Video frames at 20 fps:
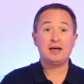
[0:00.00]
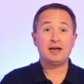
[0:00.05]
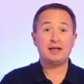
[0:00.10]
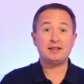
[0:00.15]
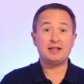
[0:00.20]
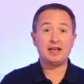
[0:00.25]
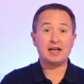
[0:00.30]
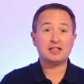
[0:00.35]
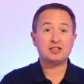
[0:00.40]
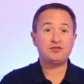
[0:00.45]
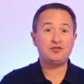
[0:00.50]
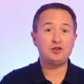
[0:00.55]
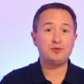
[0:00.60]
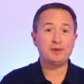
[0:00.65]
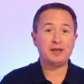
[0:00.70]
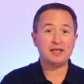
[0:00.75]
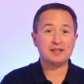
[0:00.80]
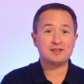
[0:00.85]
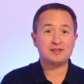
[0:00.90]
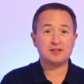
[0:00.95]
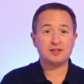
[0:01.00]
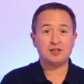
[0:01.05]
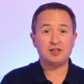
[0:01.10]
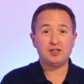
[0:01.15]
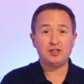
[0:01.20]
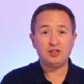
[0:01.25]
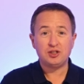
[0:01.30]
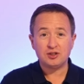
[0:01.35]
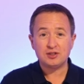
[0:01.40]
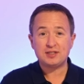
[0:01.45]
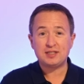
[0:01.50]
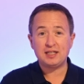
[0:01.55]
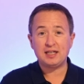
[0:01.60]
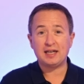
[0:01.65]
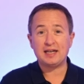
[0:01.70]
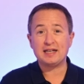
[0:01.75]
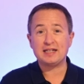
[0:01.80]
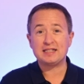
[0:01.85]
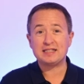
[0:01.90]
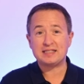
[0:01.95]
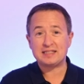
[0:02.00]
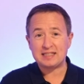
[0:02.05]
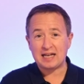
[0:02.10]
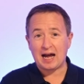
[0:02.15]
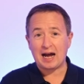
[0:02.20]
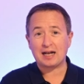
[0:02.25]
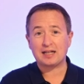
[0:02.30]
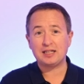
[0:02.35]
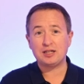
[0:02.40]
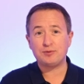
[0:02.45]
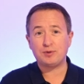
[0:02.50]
In the next few minutes, you'll see exactly